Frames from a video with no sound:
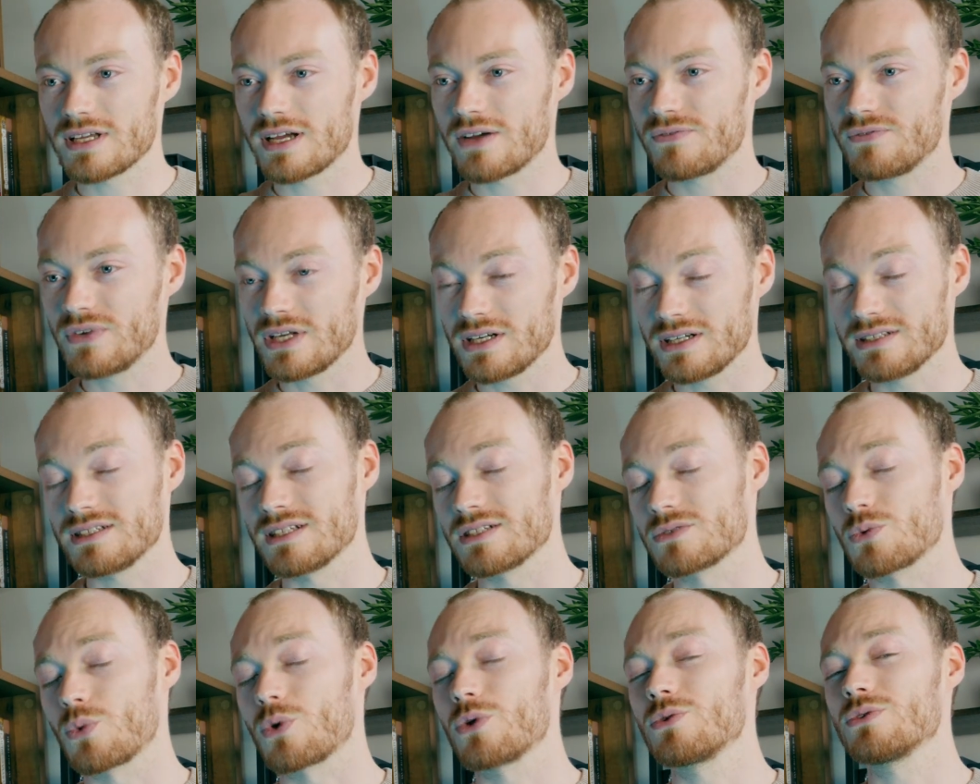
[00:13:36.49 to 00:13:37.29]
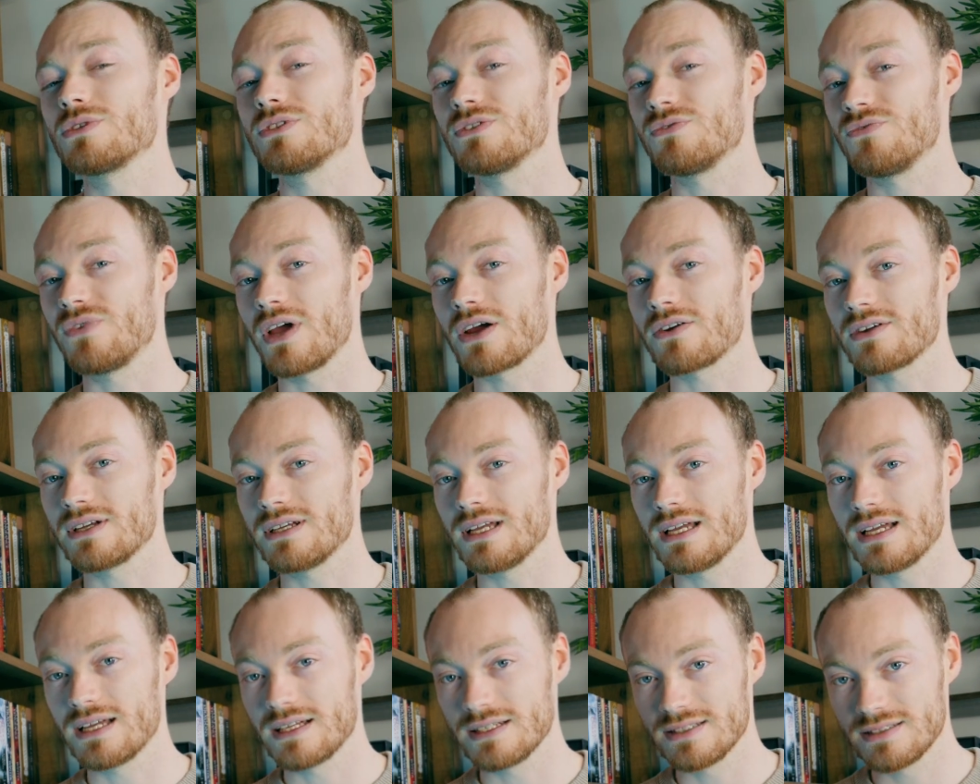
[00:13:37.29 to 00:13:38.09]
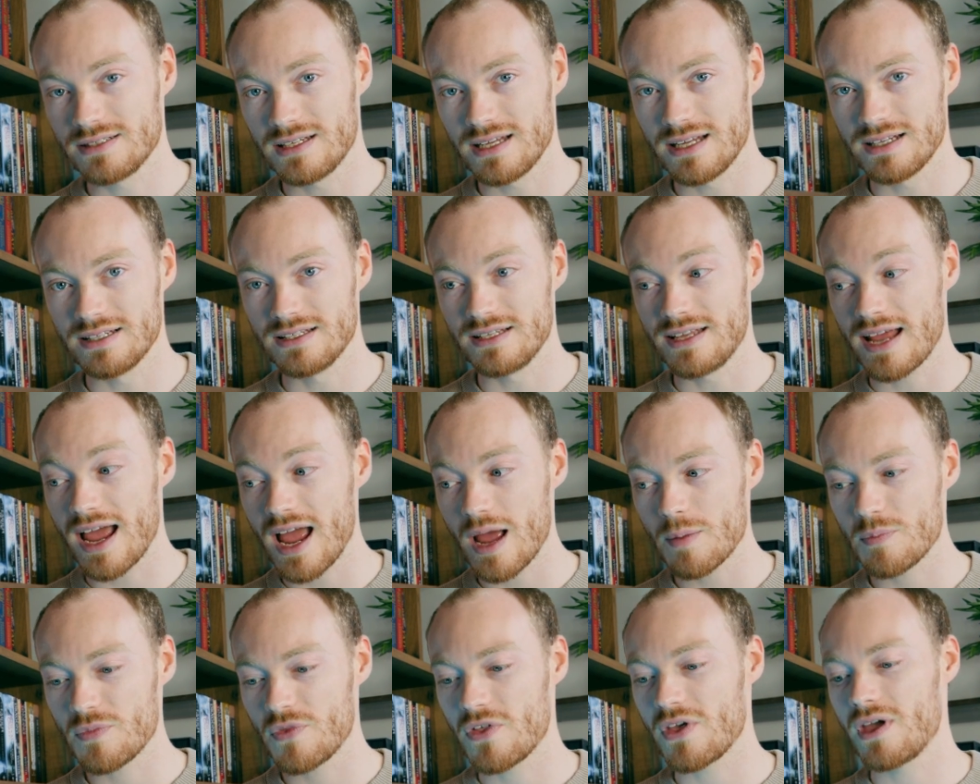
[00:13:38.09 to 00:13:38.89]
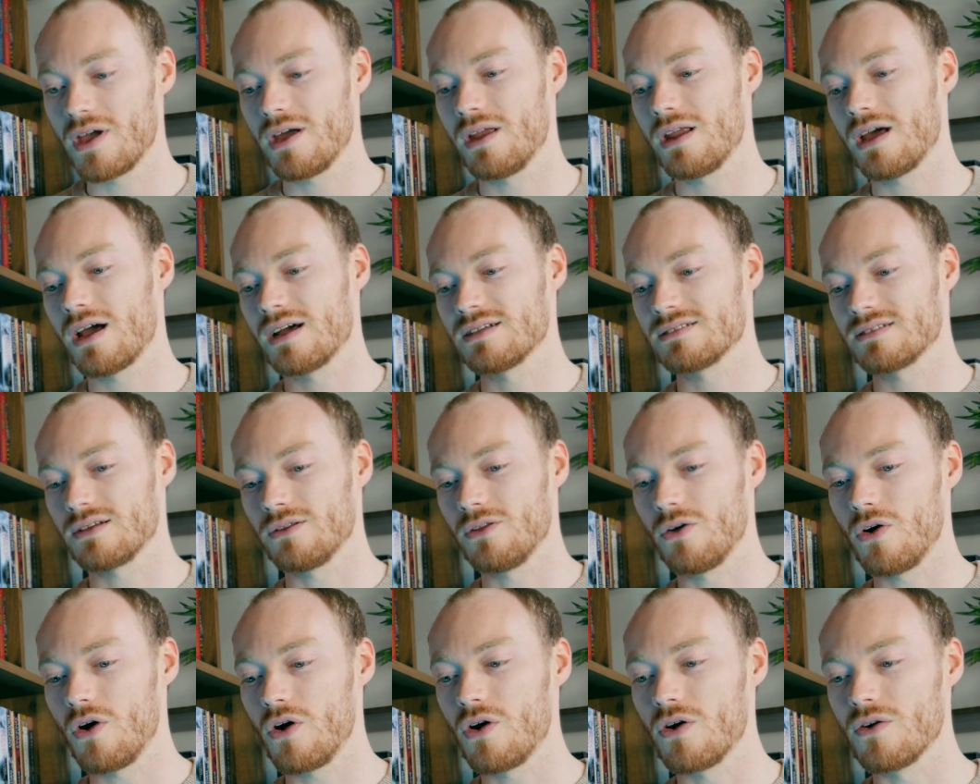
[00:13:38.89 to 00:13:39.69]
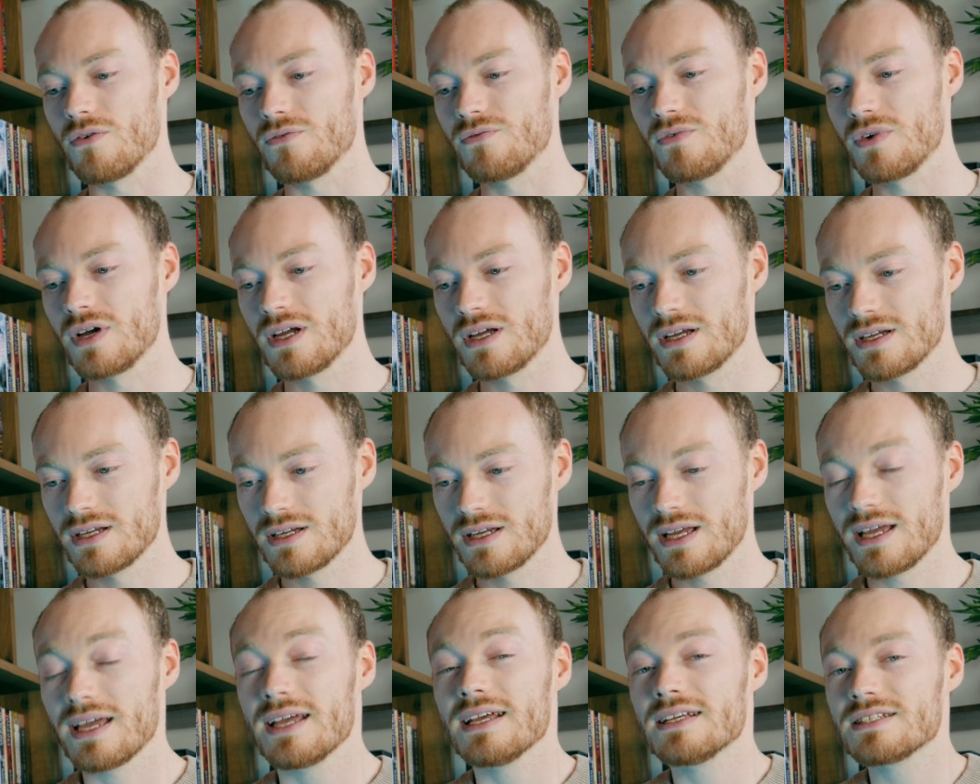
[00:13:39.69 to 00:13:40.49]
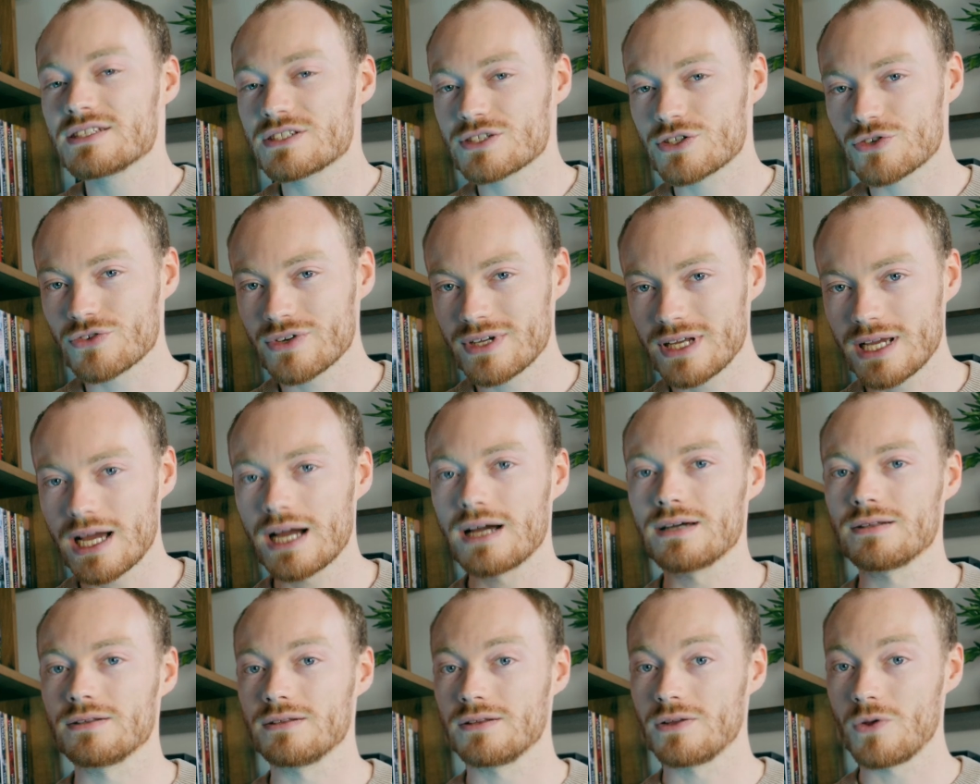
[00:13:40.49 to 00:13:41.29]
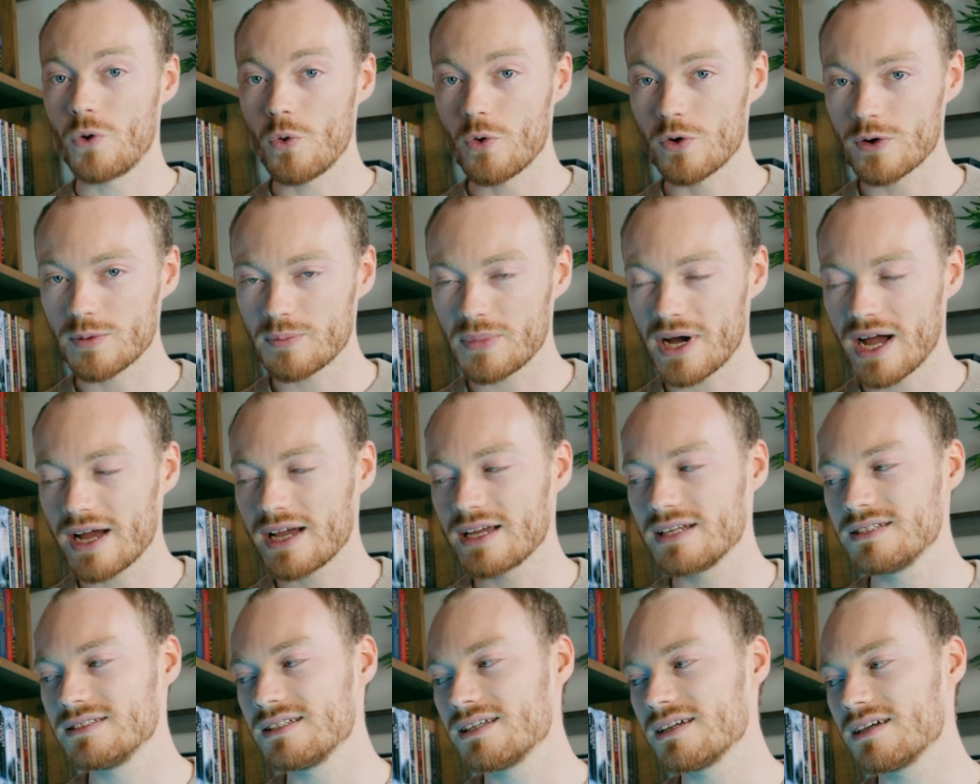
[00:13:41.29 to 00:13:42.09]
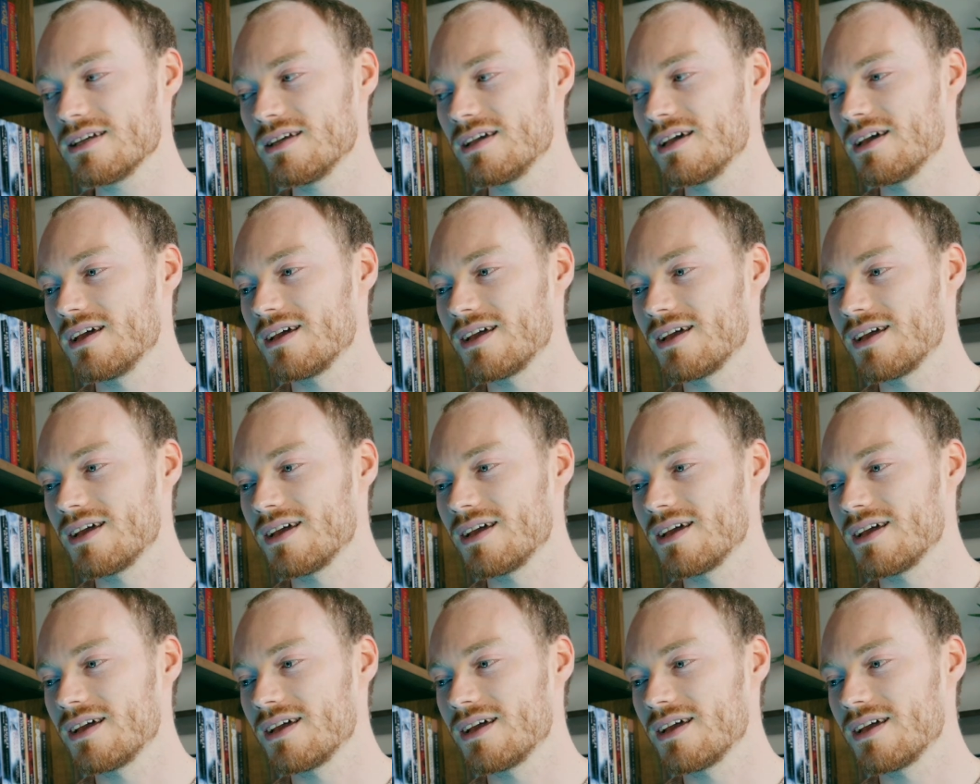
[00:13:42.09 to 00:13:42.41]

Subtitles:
I feel like this world is very in-depth and has a lot of history and lore behind it,